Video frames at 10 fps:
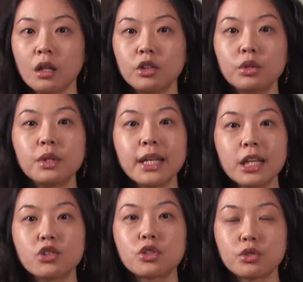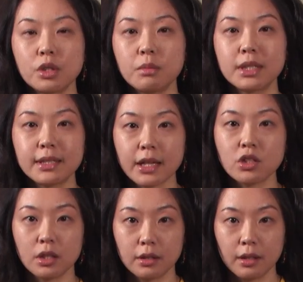During each treatment
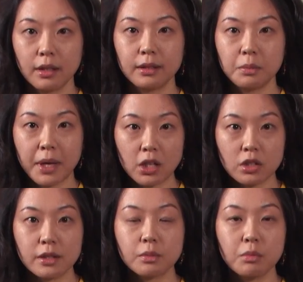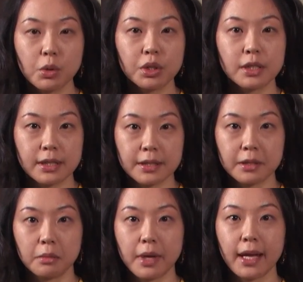session, the patient's motor
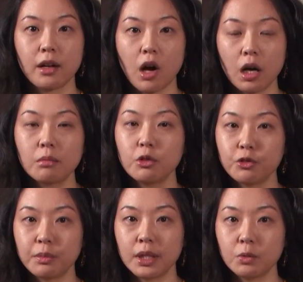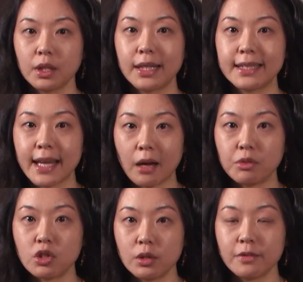system and arm movement will
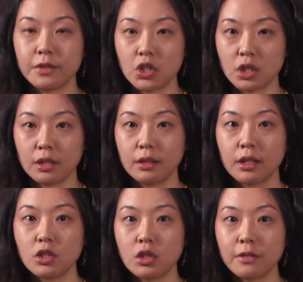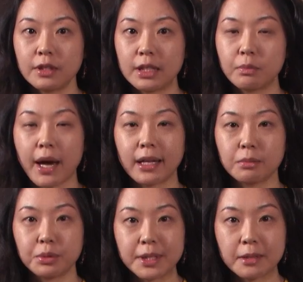adapt to the vision shifted by the
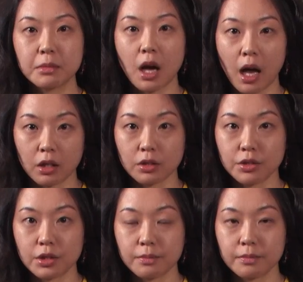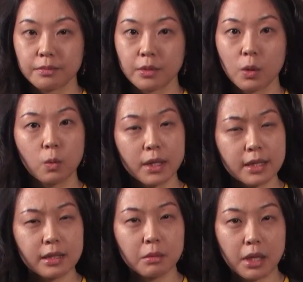prism goggles. What
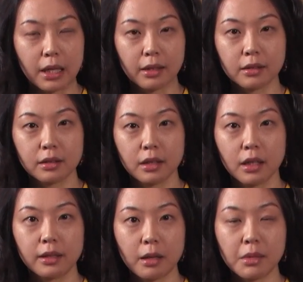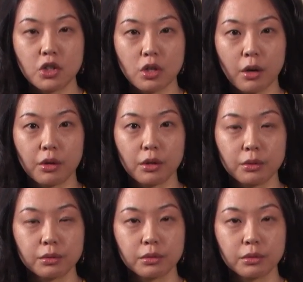does it mean? Let me show you.